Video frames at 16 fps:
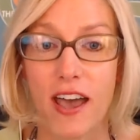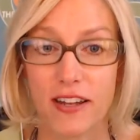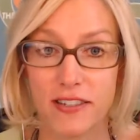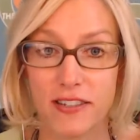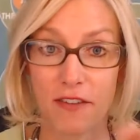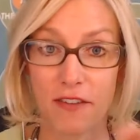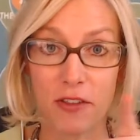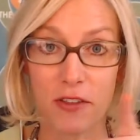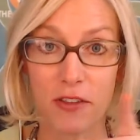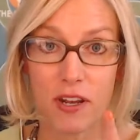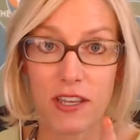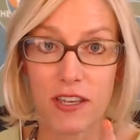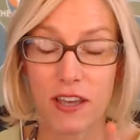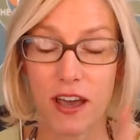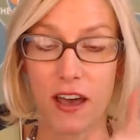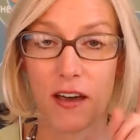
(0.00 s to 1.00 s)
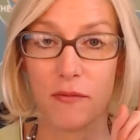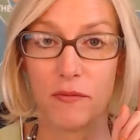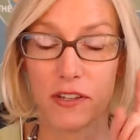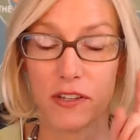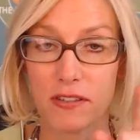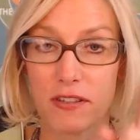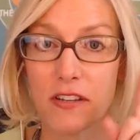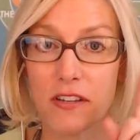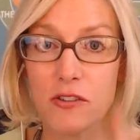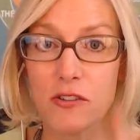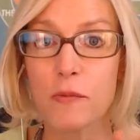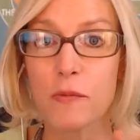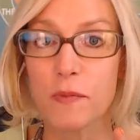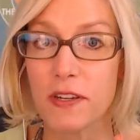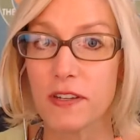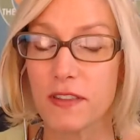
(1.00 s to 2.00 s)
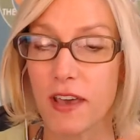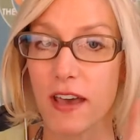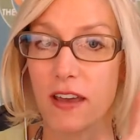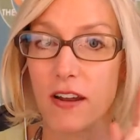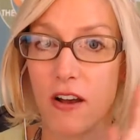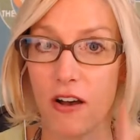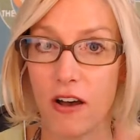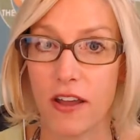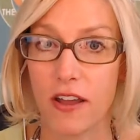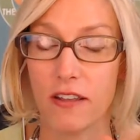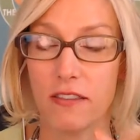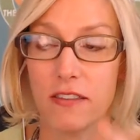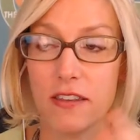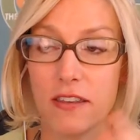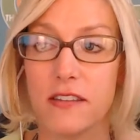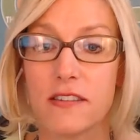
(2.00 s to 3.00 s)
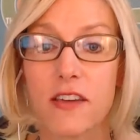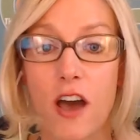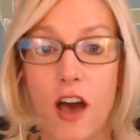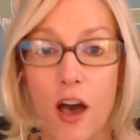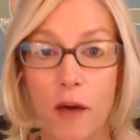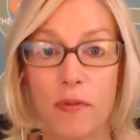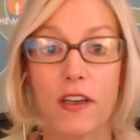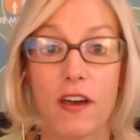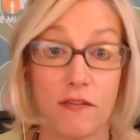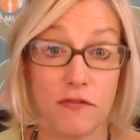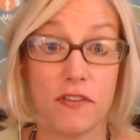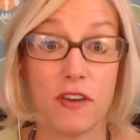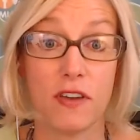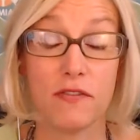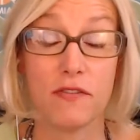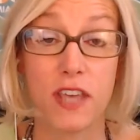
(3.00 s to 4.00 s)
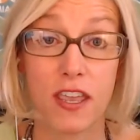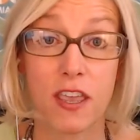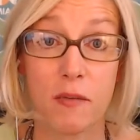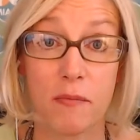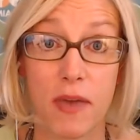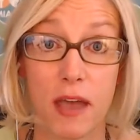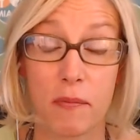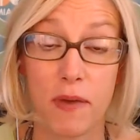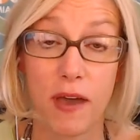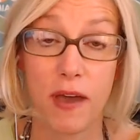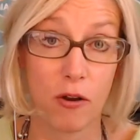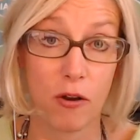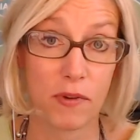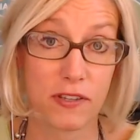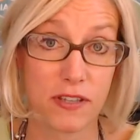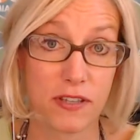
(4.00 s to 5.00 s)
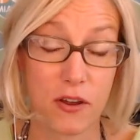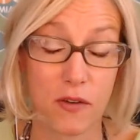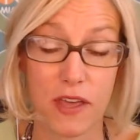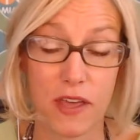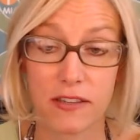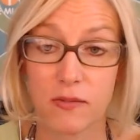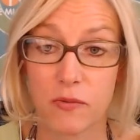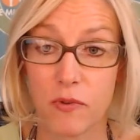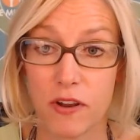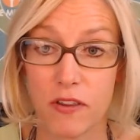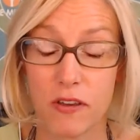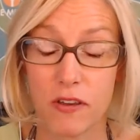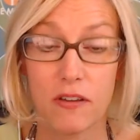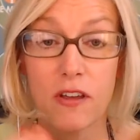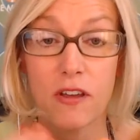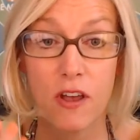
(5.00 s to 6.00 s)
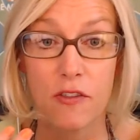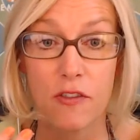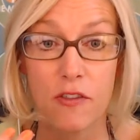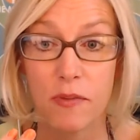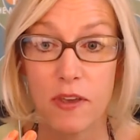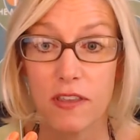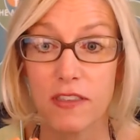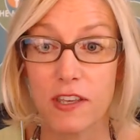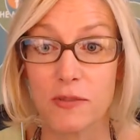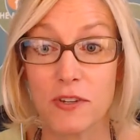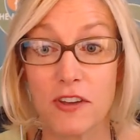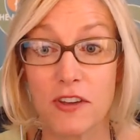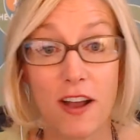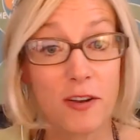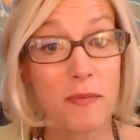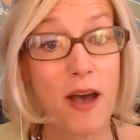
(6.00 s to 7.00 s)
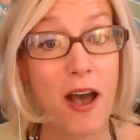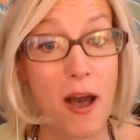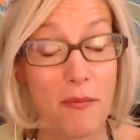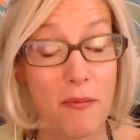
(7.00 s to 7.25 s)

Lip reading: I definitely want to let's loop into that on the topic of taking back power, because I know that's one of the big things we talked about.